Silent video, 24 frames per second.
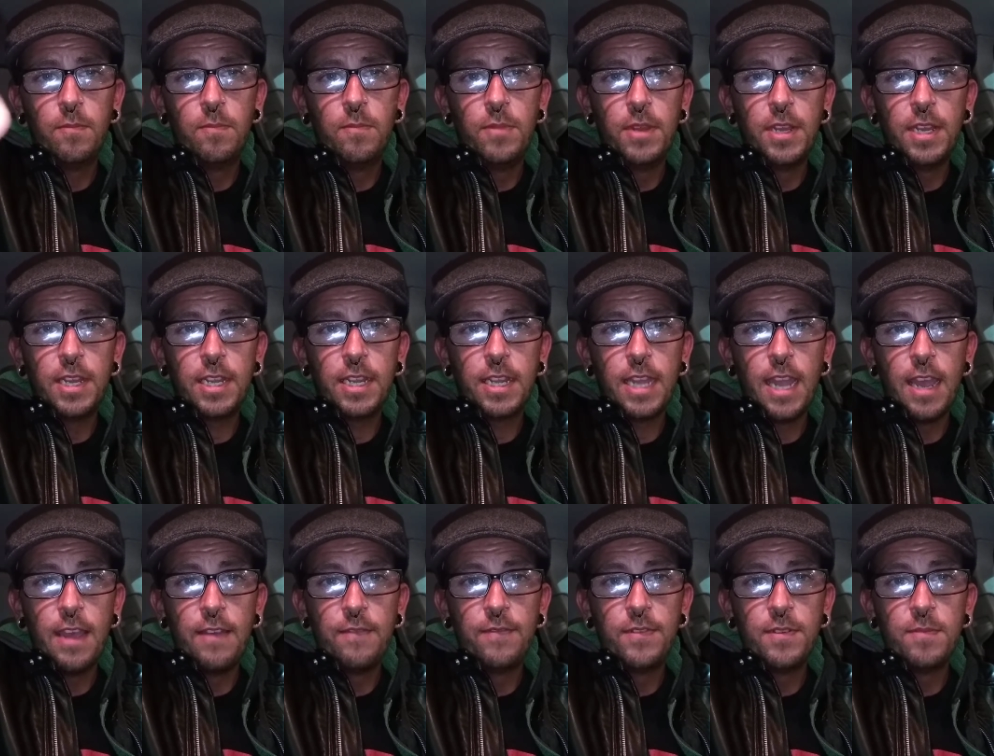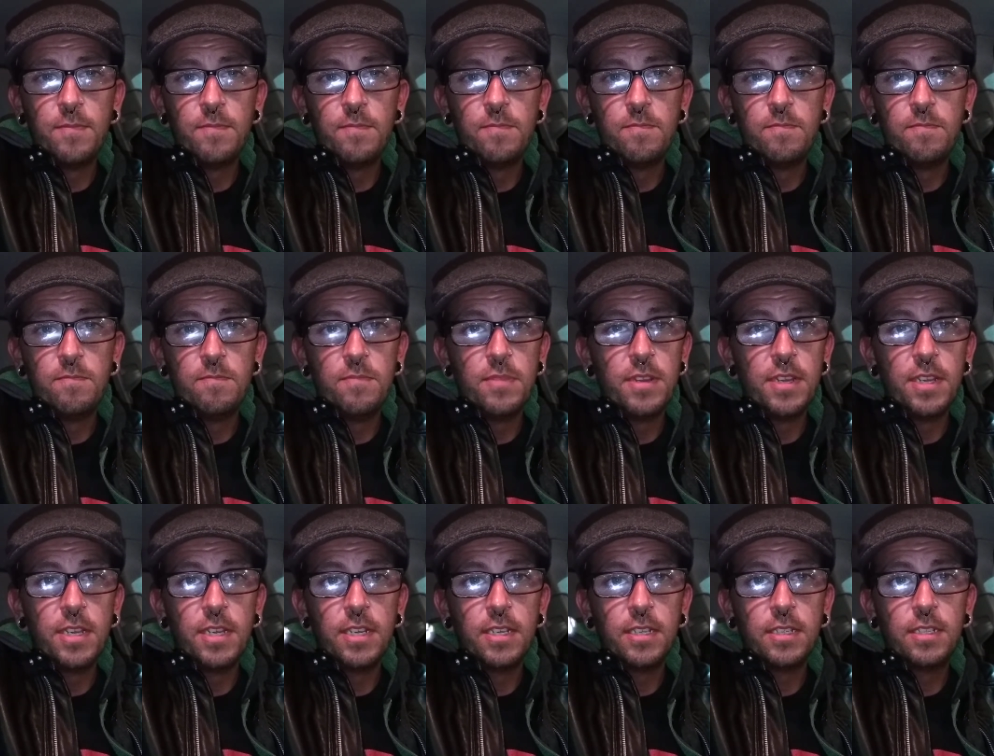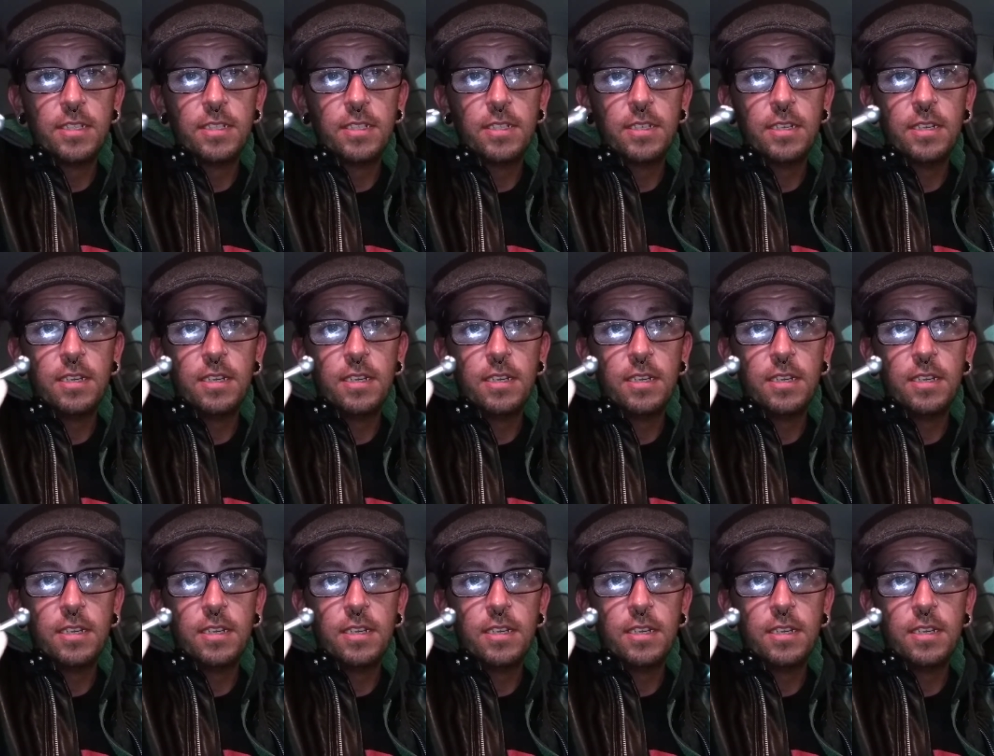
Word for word: big, heavy beads